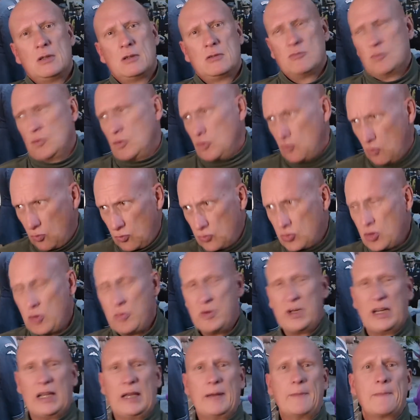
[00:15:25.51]
well, you're
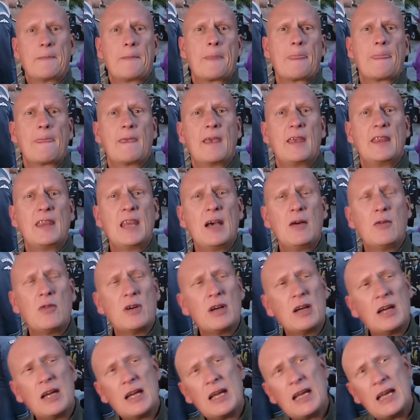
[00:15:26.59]
doing it. Now,
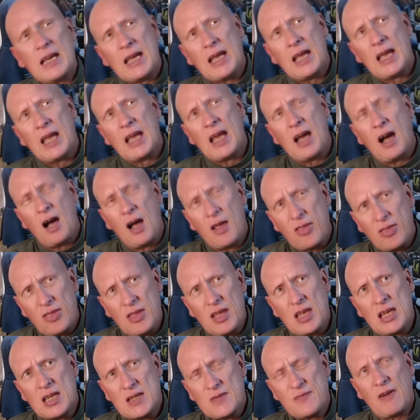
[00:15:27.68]
I
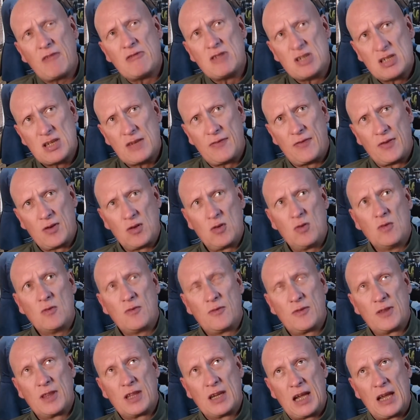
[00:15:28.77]
think it's very difficult
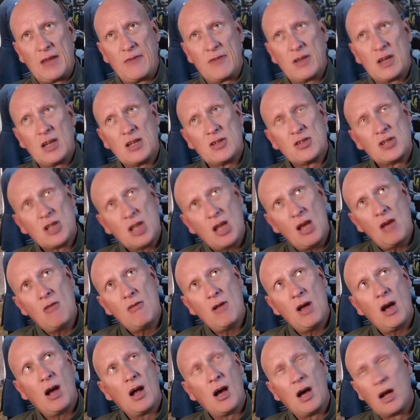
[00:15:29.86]
for the Navy, and it's the
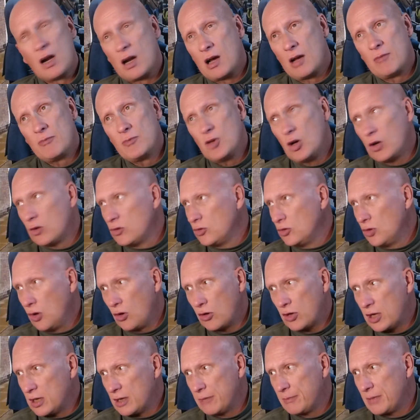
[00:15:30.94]
only, and I'm not
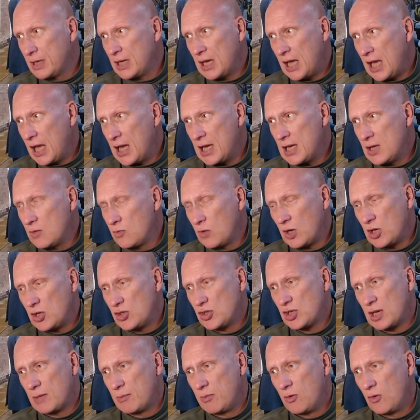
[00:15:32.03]
knocking them in any way,
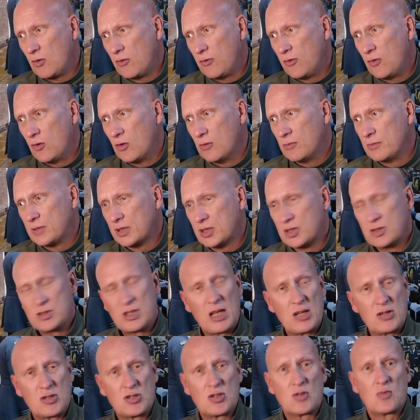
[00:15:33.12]
shape or form, because
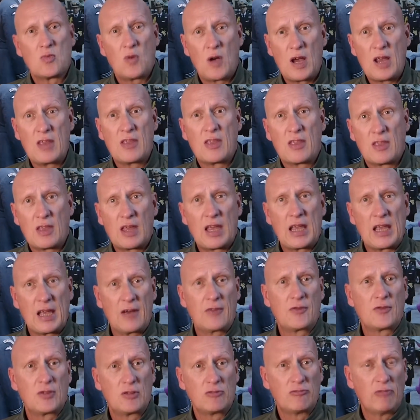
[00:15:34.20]
that's the way that they
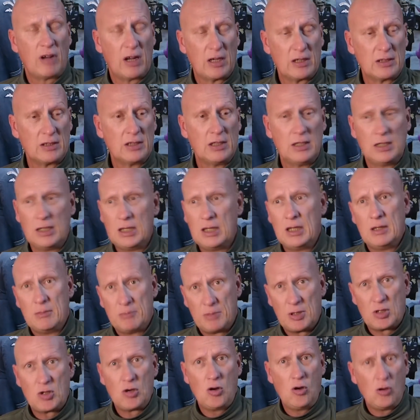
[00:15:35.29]
have to run,
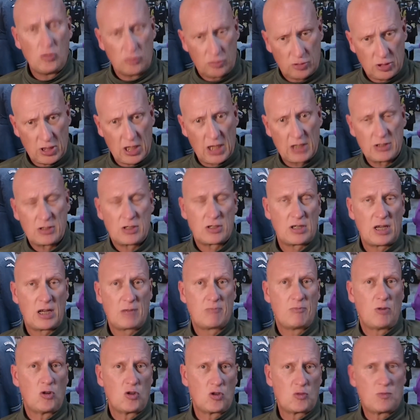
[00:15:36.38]
because, as I said,
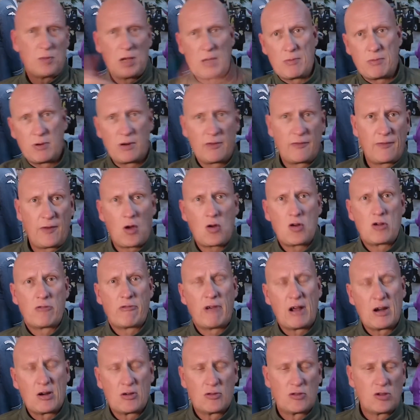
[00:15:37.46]
most people are floating
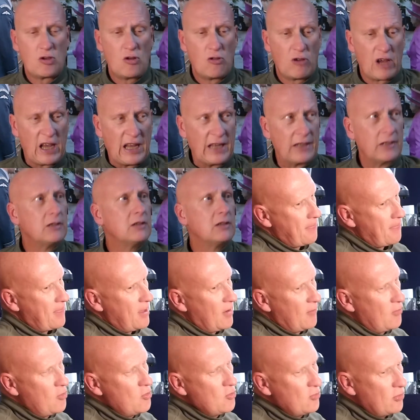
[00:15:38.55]
around on the Oggin.
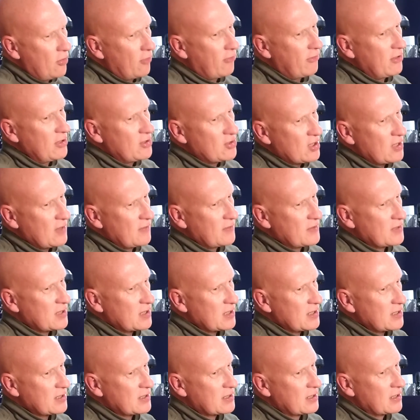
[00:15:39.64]
Of all the three
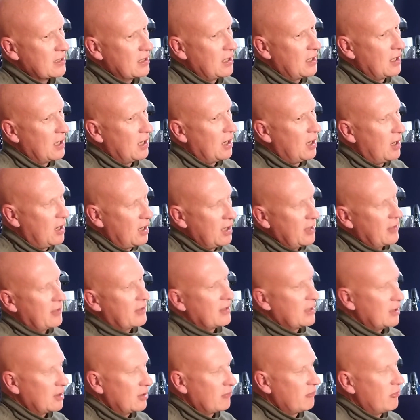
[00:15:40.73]
services, I
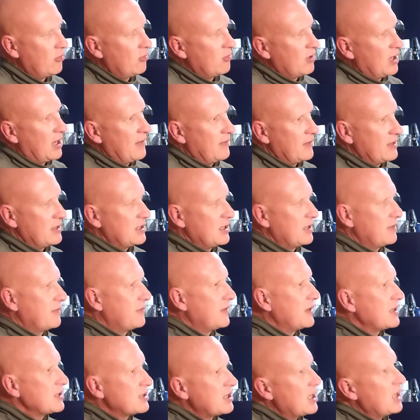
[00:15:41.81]
think the Royal Navy did a
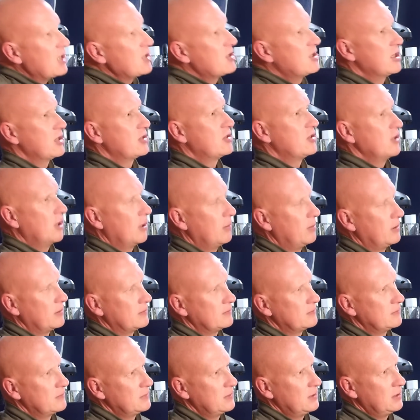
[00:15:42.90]
fantastic job
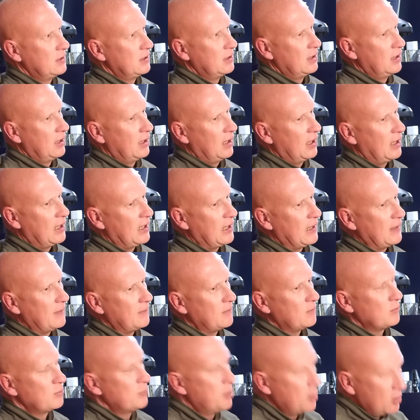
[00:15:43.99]

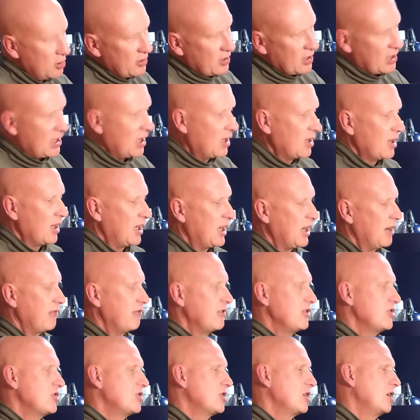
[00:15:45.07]
pulling the gun
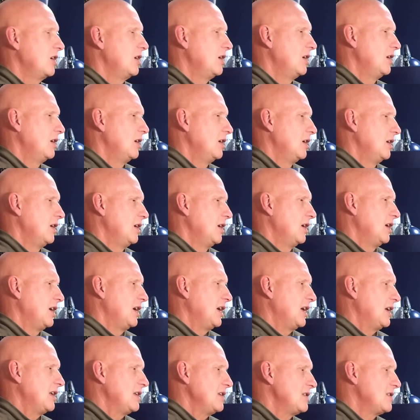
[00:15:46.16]
carriage,
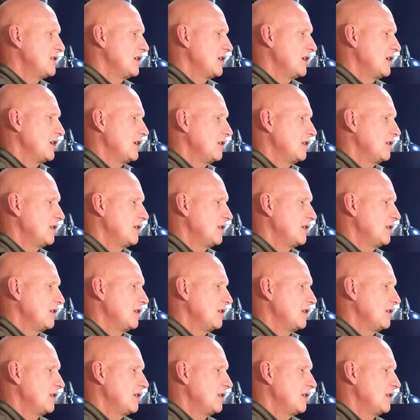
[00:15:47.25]
and they